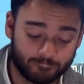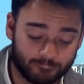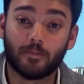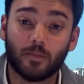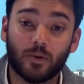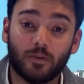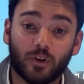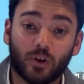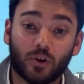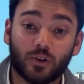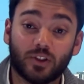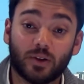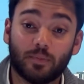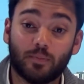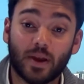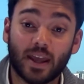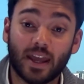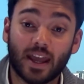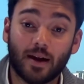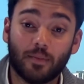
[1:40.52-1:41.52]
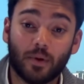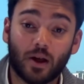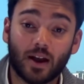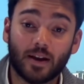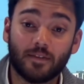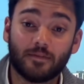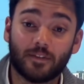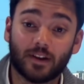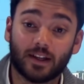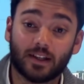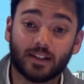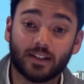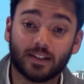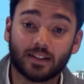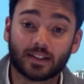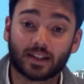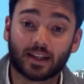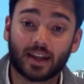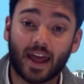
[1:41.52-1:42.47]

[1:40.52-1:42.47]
Moving on to PMI figures,